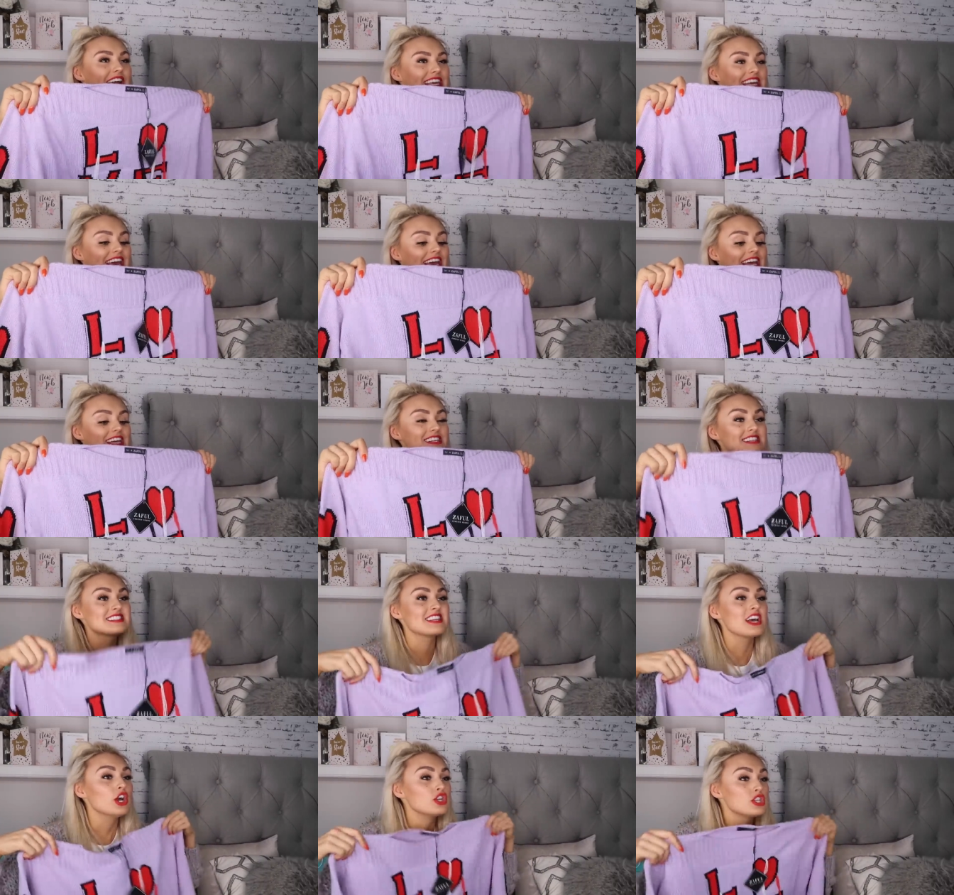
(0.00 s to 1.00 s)

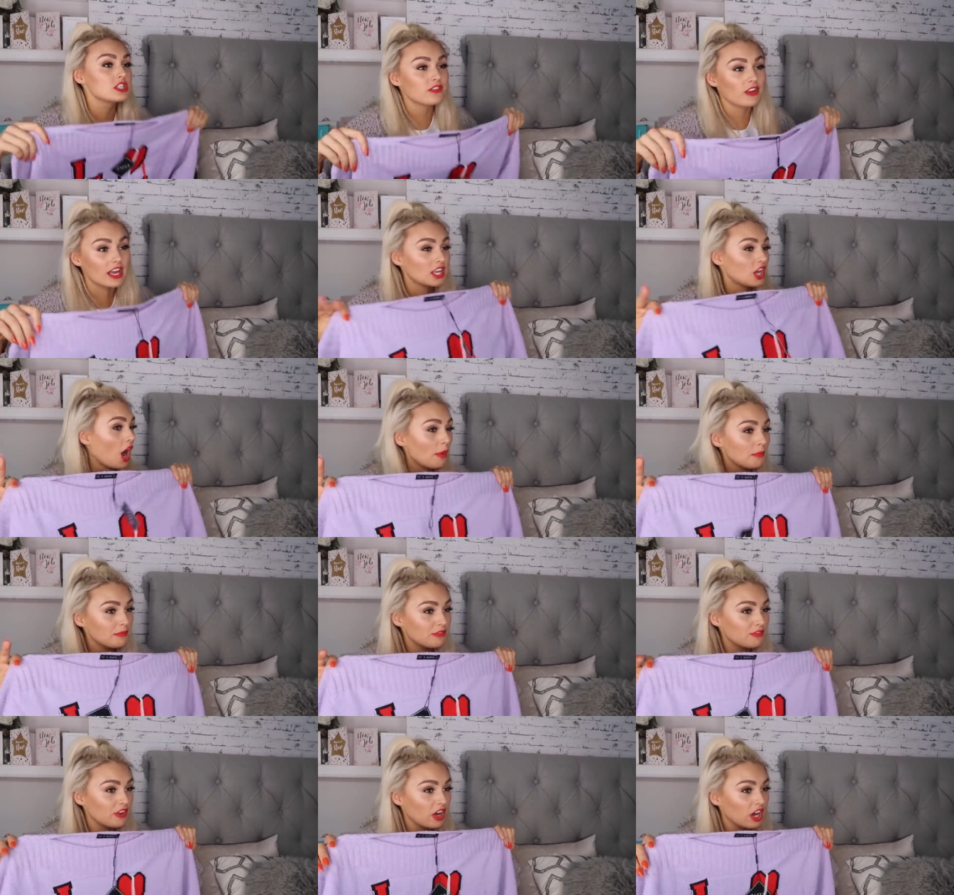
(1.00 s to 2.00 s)
leggings, just for like our
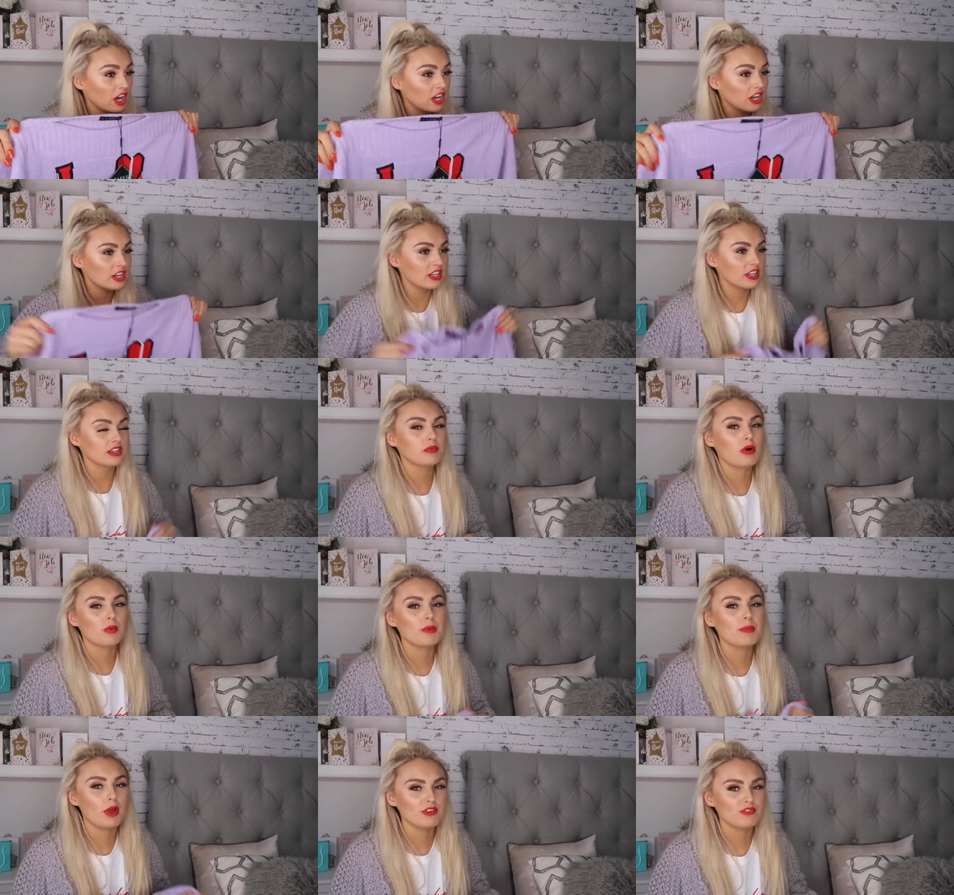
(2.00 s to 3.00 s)
comfort. leggings. Well,
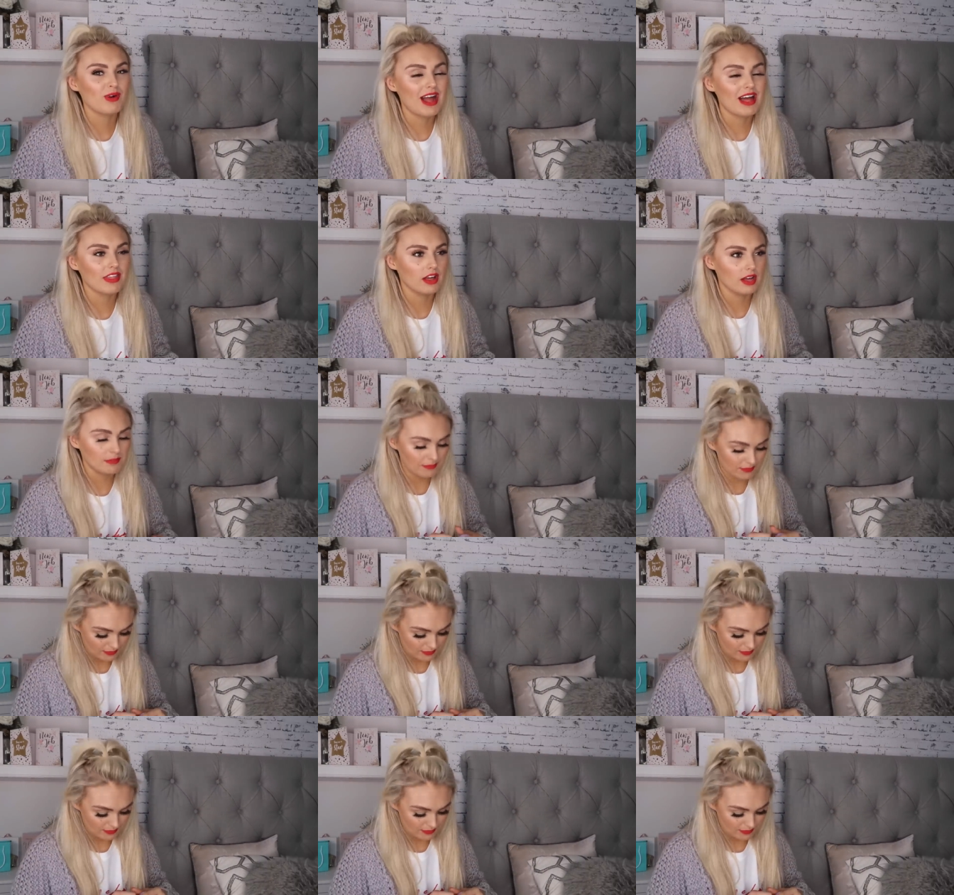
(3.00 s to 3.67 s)
we both wear them.